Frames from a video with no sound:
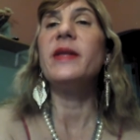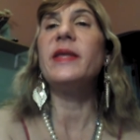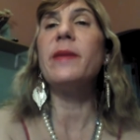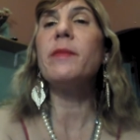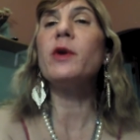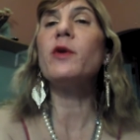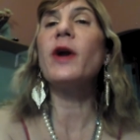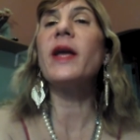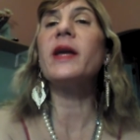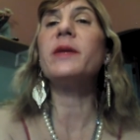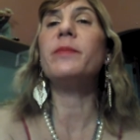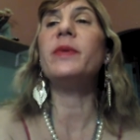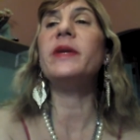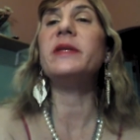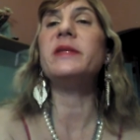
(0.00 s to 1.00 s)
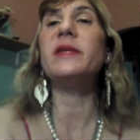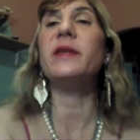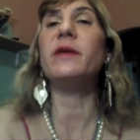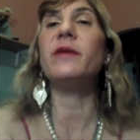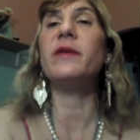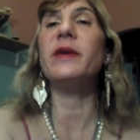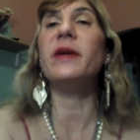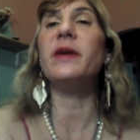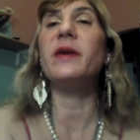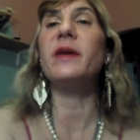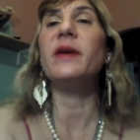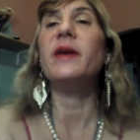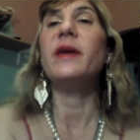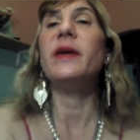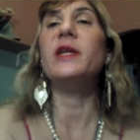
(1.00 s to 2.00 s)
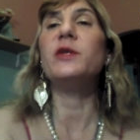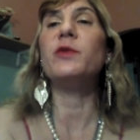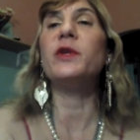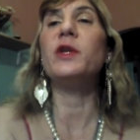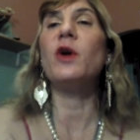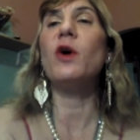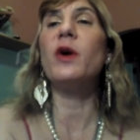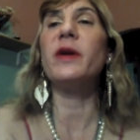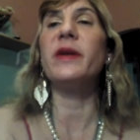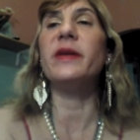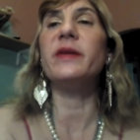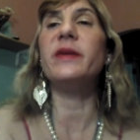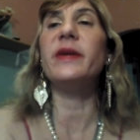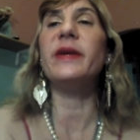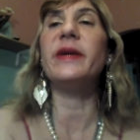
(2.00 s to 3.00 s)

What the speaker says: Democratic peace theory is retardant.